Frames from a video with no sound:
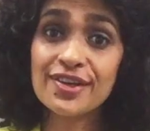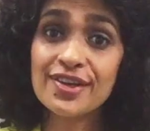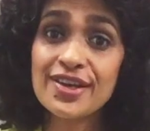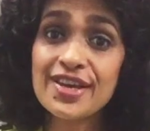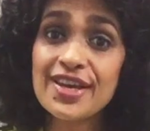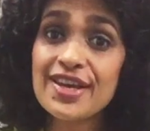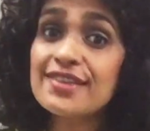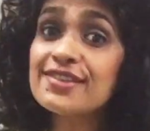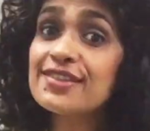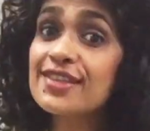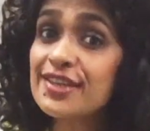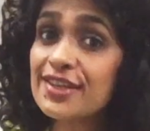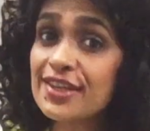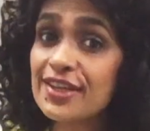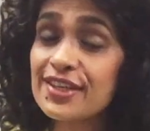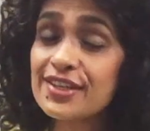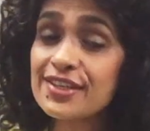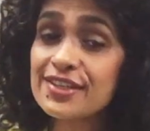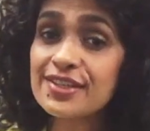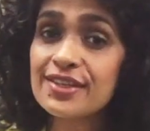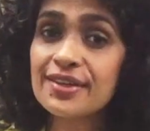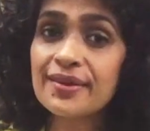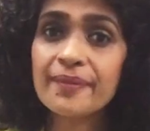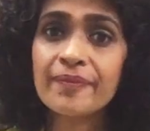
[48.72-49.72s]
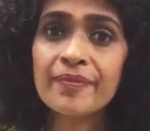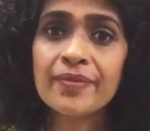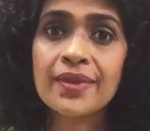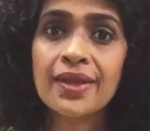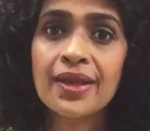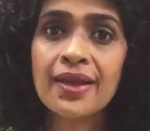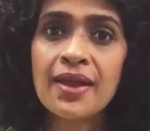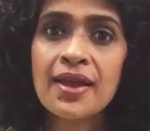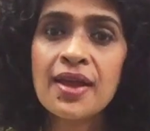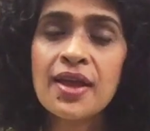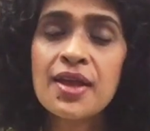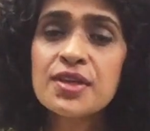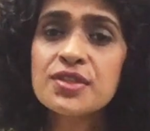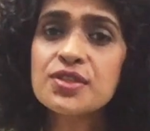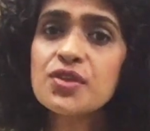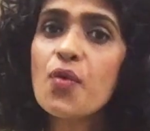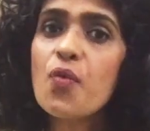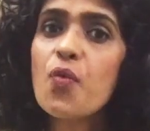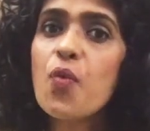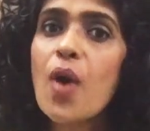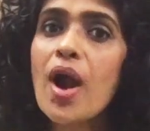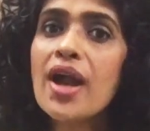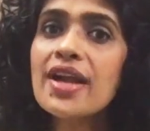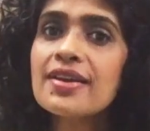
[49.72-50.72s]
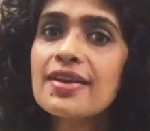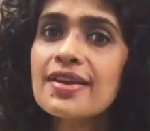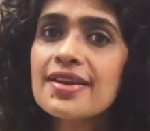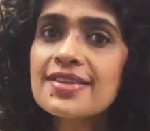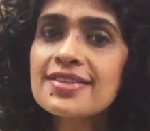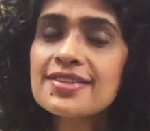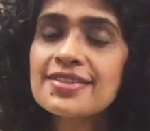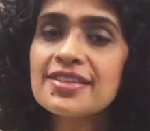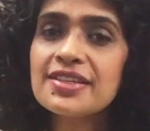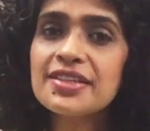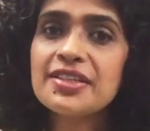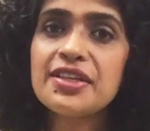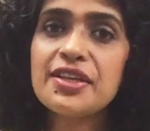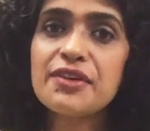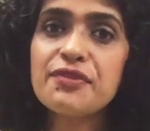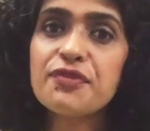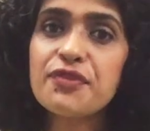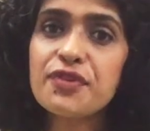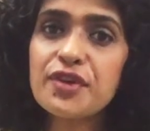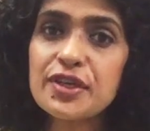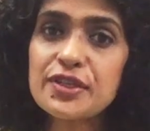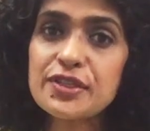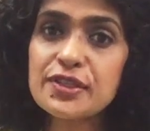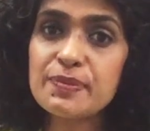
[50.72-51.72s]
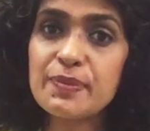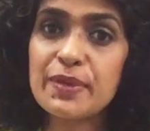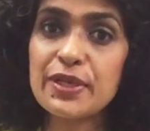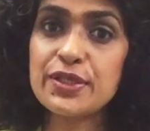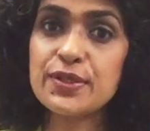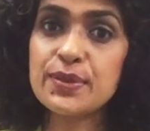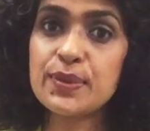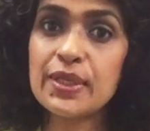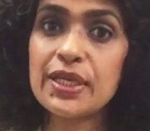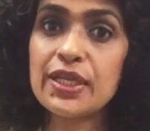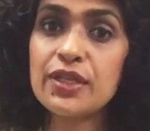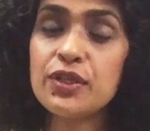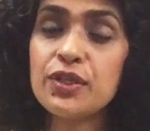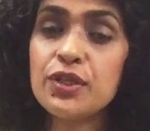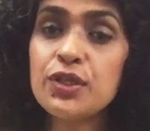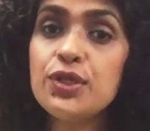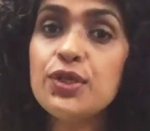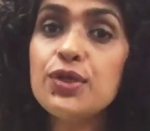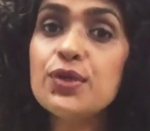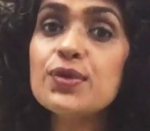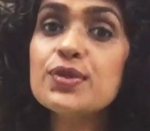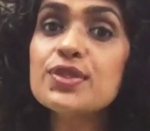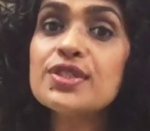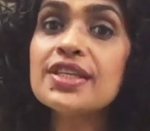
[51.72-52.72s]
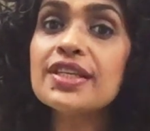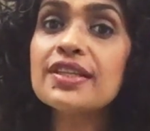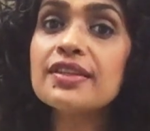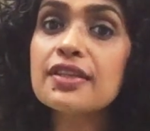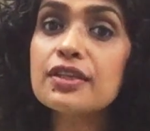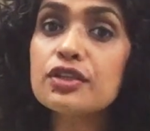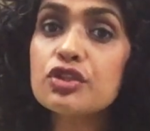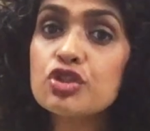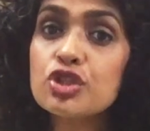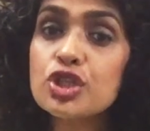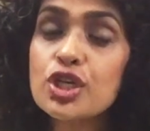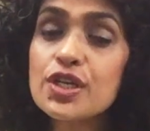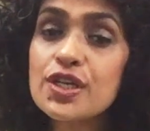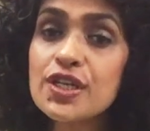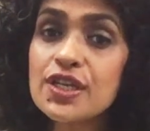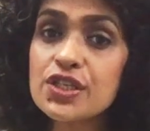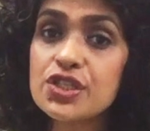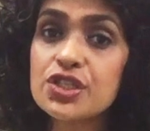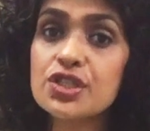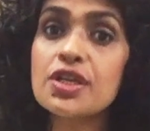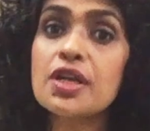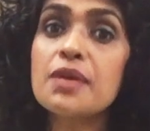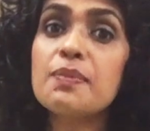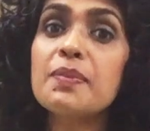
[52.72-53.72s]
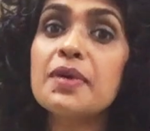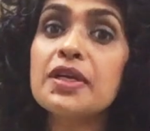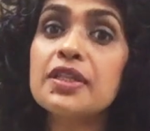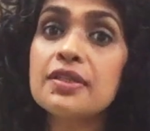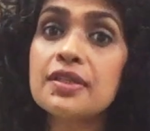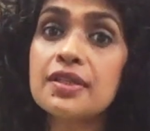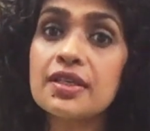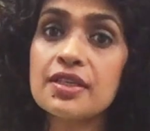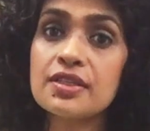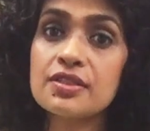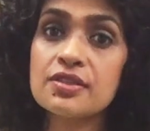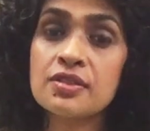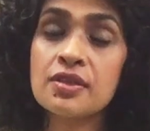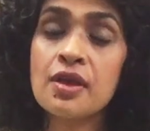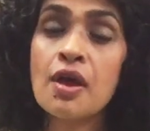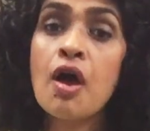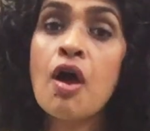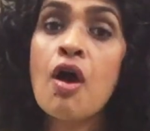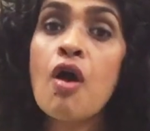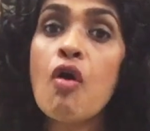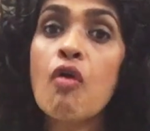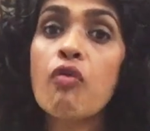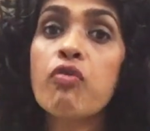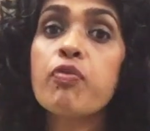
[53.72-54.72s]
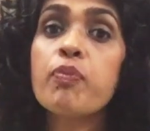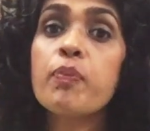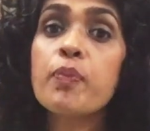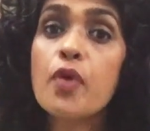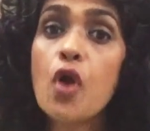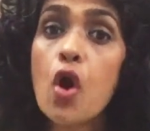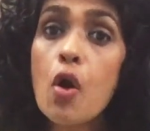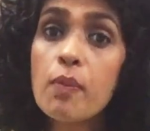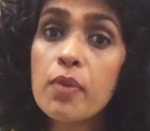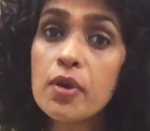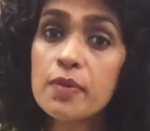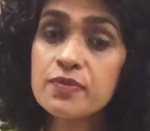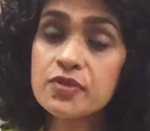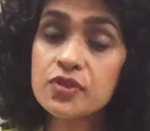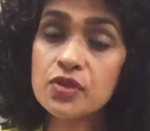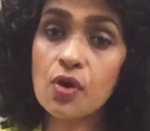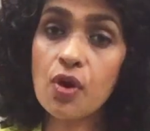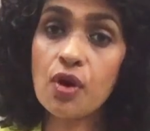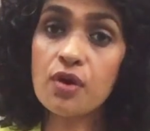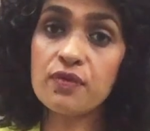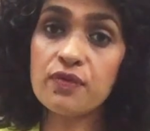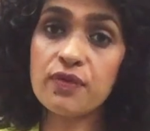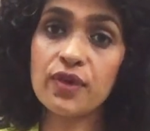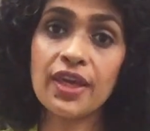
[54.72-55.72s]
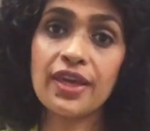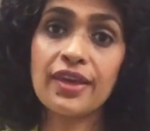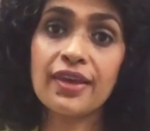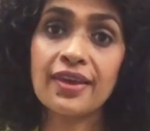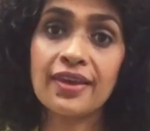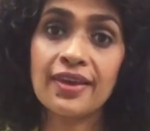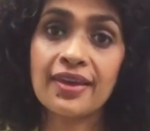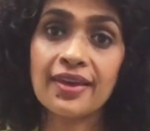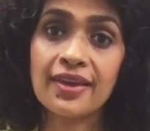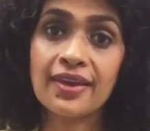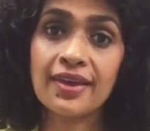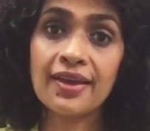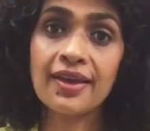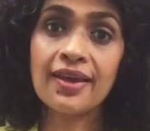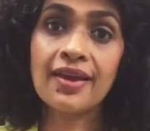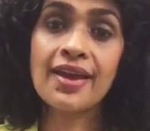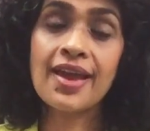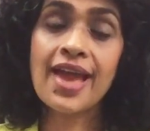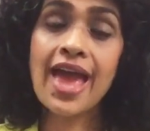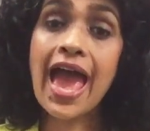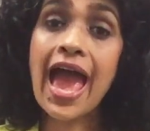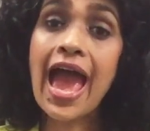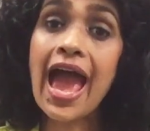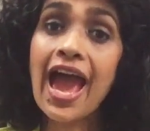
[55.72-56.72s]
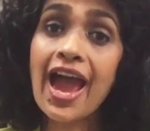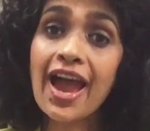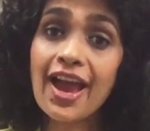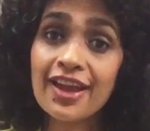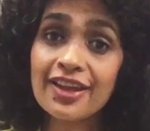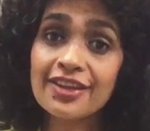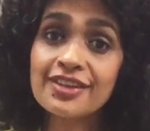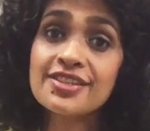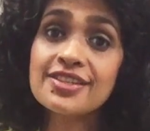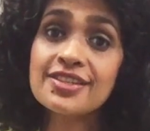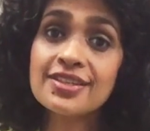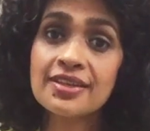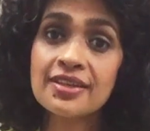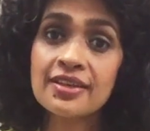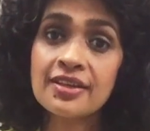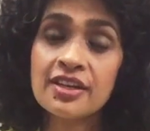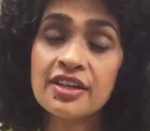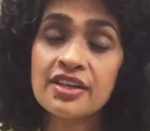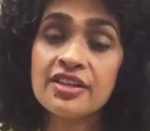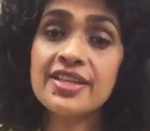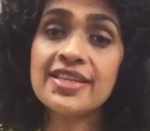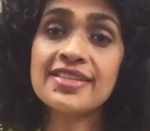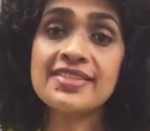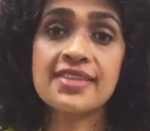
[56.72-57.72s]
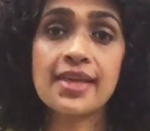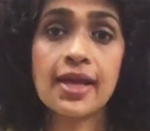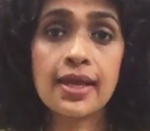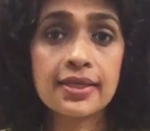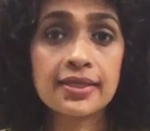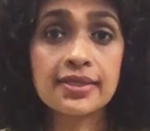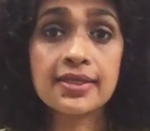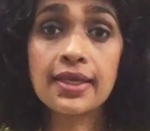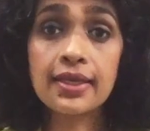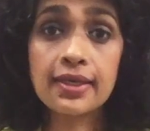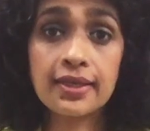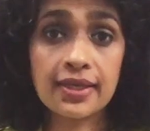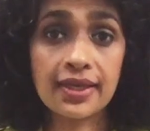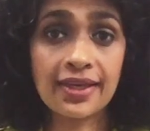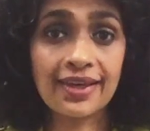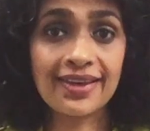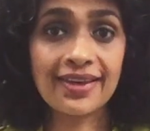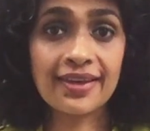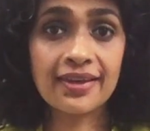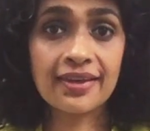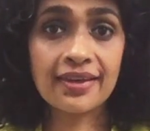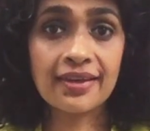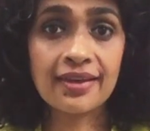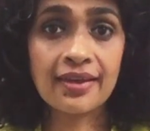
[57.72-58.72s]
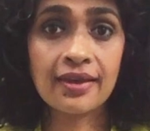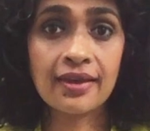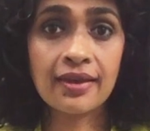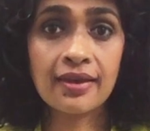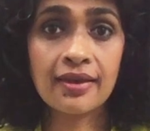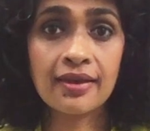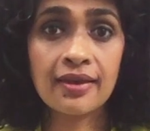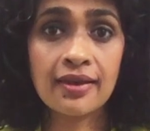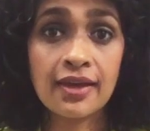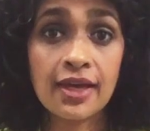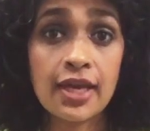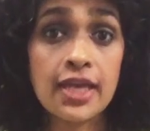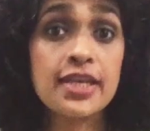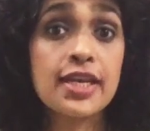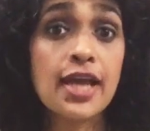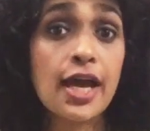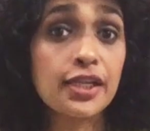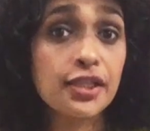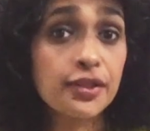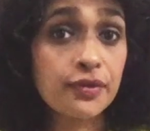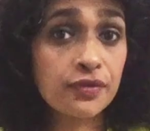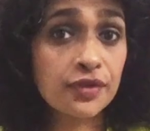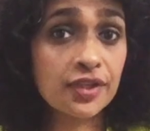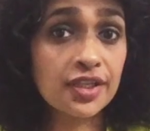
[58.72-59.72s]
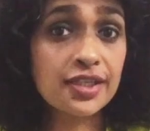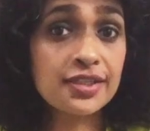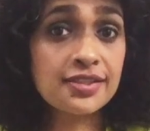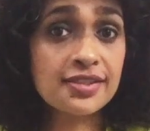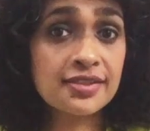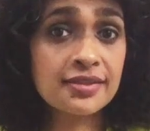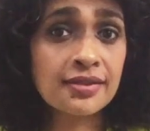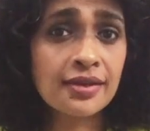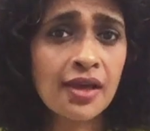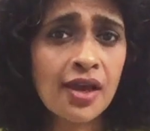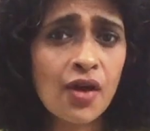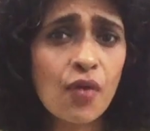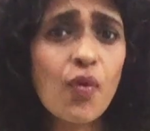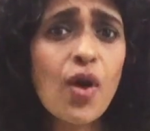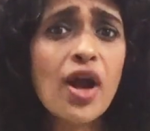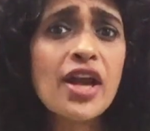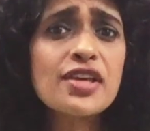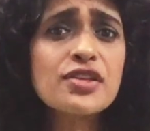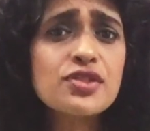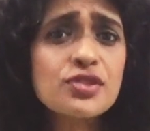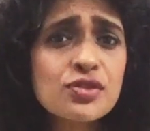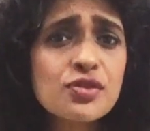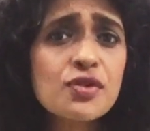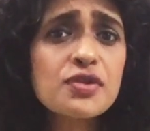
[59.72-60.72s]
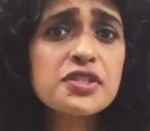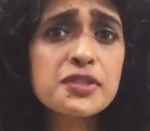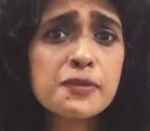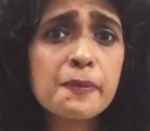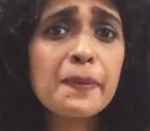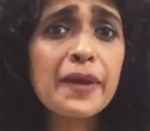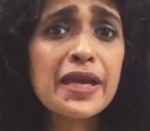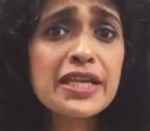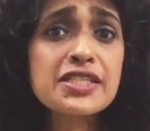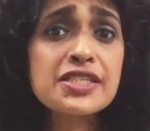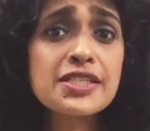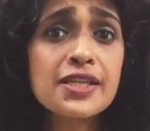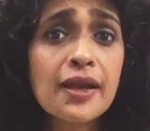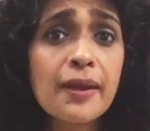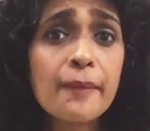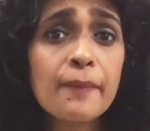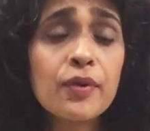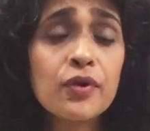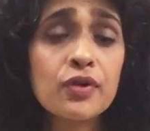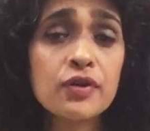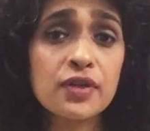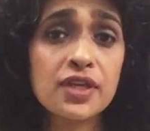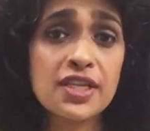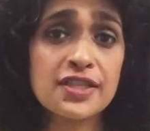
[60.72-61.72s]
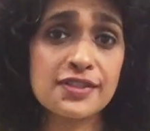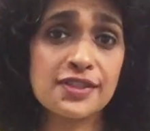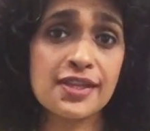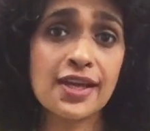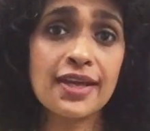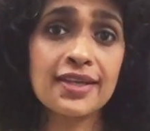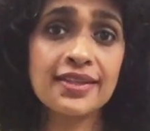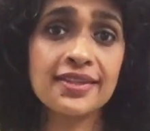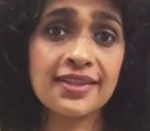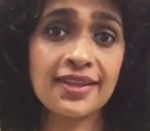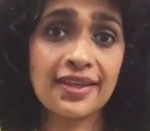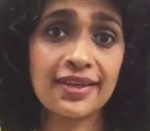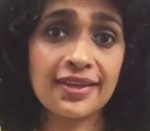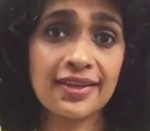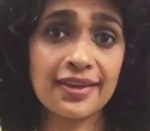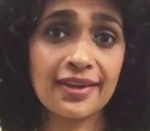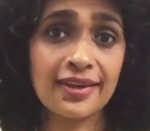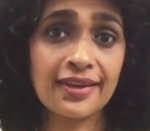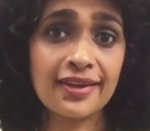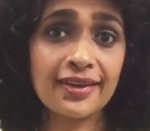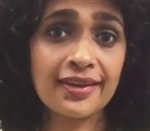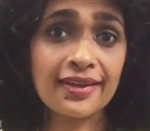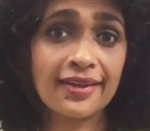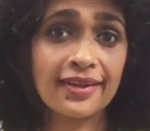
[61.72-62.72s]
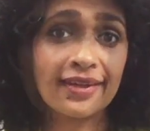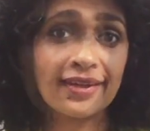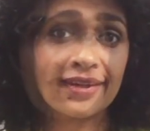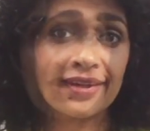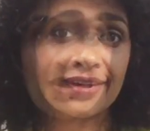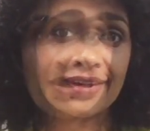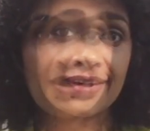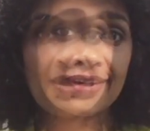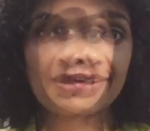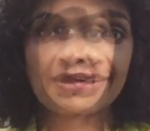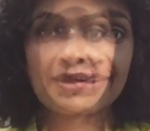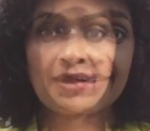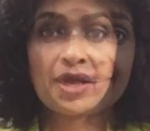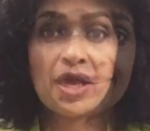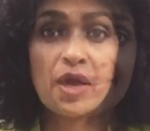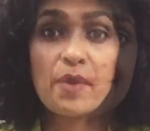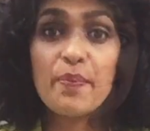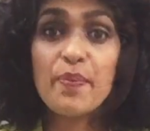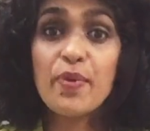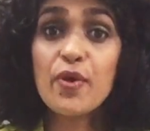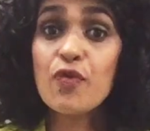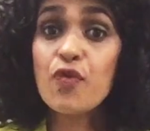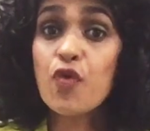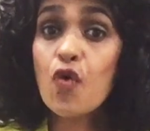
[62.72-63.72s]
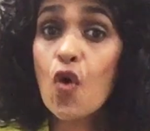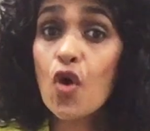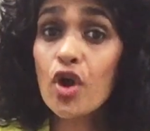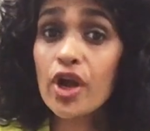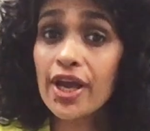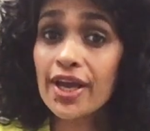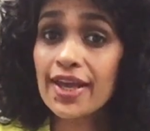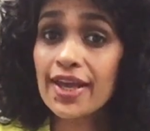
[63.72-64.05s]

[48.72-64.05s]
isn't it? So what is the difference between using the traditional methods of problem solving and design thinking? In other words, what is so special about design thinking? Before I